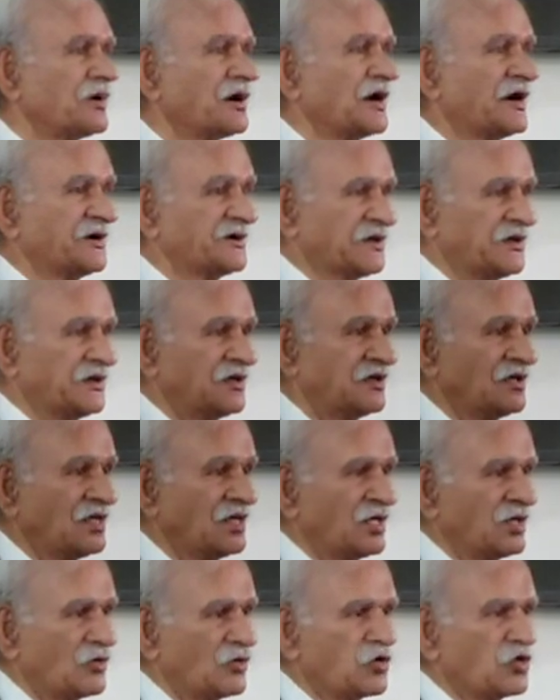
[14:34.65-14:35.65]
party
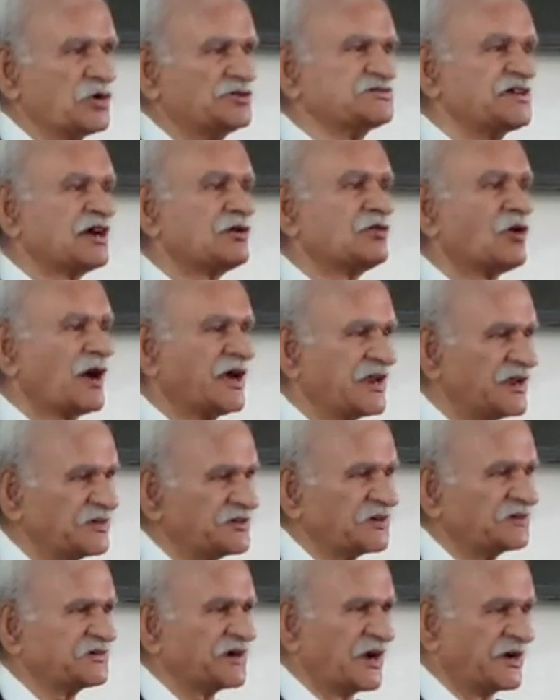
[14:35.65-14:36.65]
who is acquiring
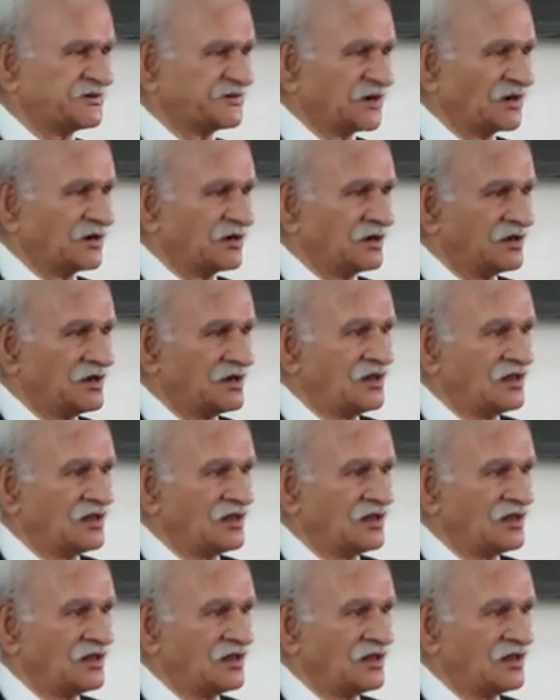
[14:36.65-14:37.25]
the title